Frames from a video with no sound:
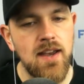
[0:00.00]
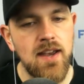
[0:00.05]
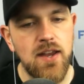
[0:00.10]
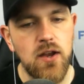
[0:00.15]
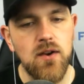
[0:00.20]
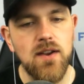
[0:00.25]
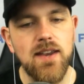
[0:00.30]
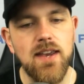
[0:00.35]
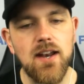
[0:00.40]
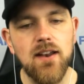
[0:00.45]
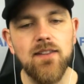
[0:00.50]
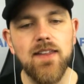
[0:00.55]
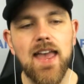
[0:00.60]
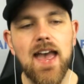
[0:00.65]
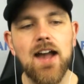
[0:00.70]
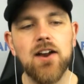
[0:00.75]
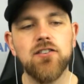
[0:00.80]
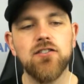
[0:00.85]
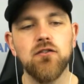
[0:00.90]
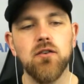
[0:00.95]
You can get on the
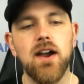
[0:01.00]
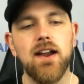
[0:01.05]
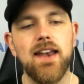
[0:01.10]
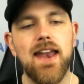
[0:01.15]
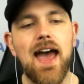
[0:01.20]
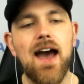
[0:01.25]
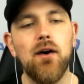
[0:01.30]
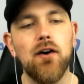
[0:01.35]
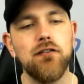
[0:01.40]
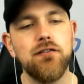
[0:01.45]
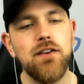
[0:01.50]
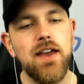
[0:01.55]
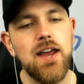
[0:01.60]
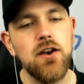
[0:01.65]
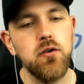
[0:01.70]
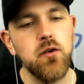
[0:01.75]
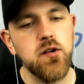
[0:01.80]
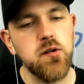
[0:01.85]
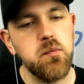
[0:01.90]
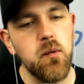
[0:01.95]
action right now at
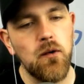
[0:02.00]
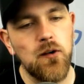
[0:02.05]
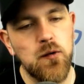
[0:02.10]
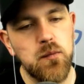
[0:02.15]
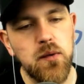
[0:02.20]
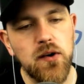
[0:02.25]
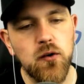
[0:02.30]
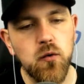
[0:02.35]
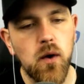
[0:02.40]
FanDuel Sportsbook.